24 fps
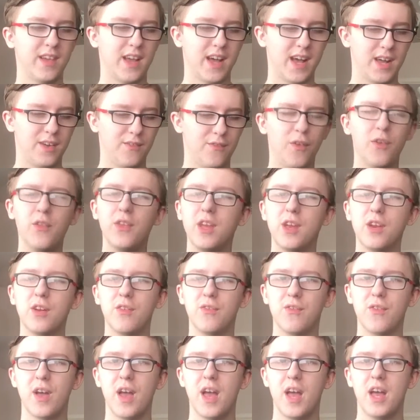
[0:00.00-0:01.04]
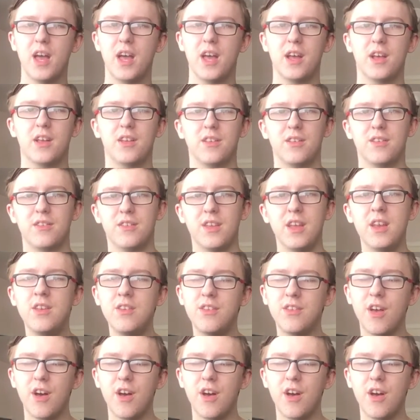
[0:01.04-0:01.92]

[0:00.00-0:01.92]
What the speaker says: and funnily enough, since